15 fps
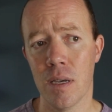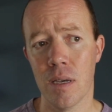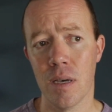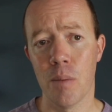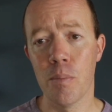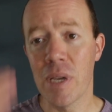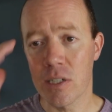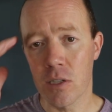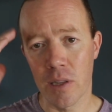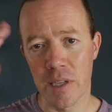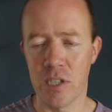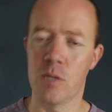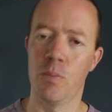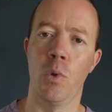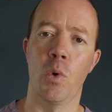mentally
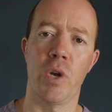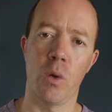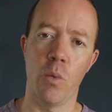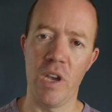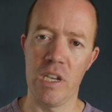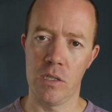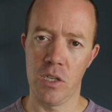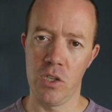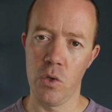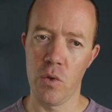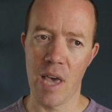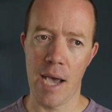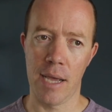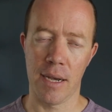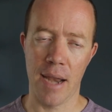exploring ways to do
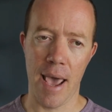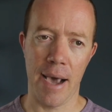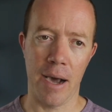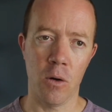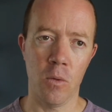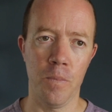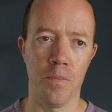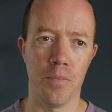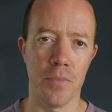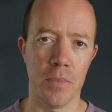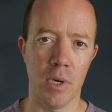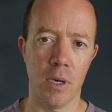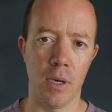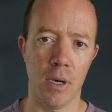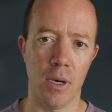that now.
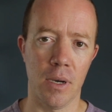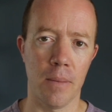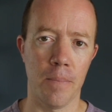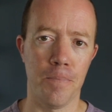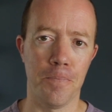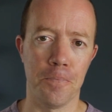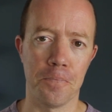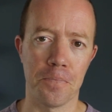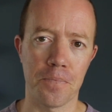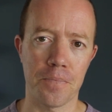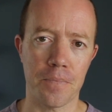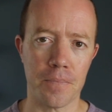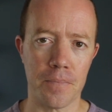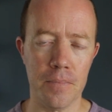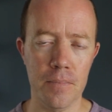And
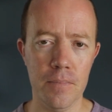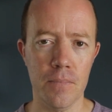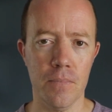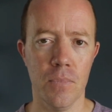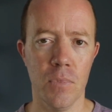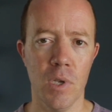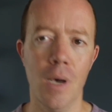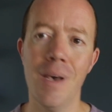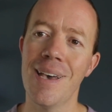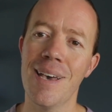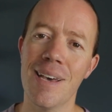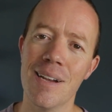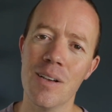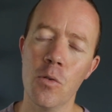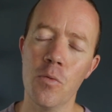
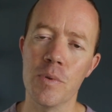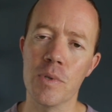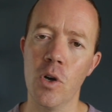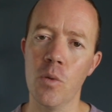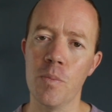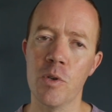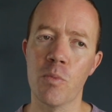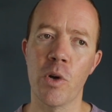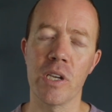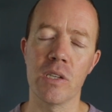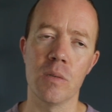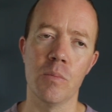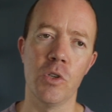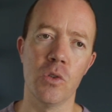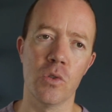I hope to bring
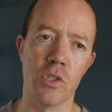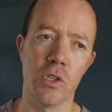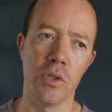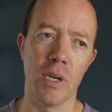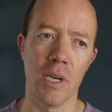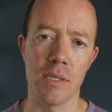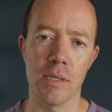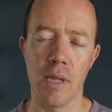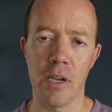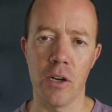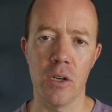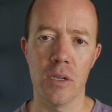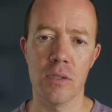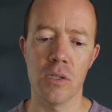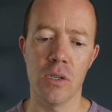some news to you guys
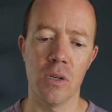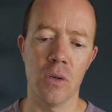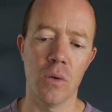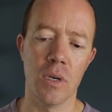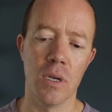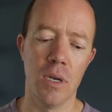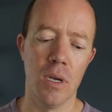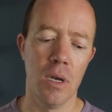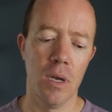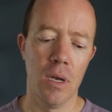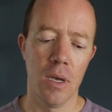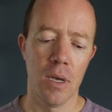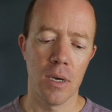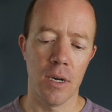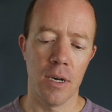later. So
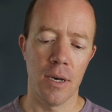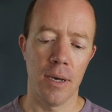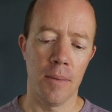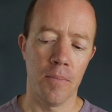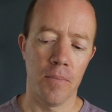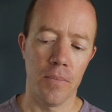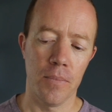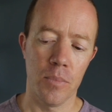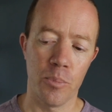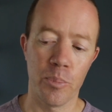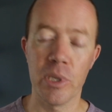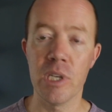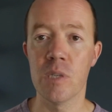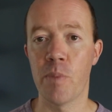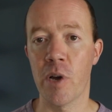
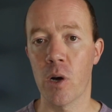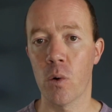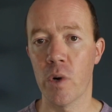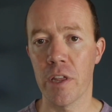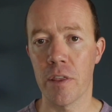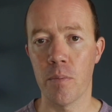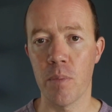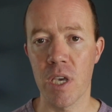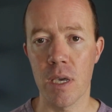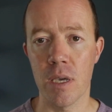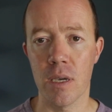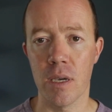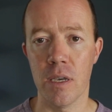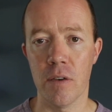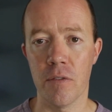please bear with
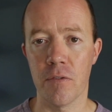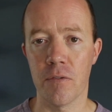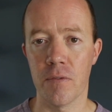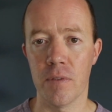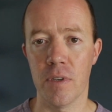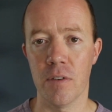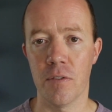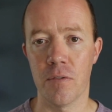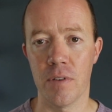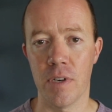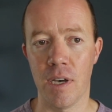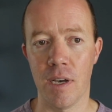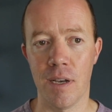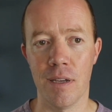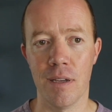me if
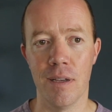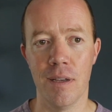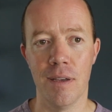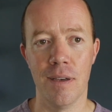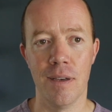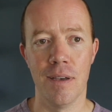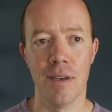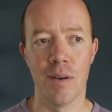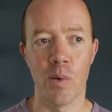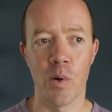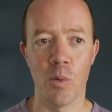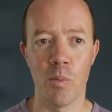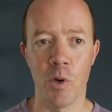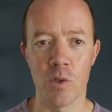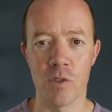I
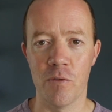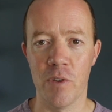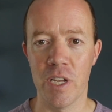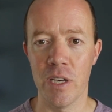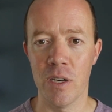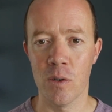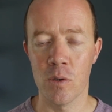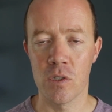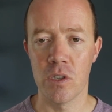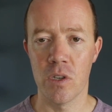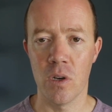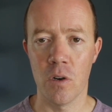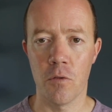don't post videos, you know,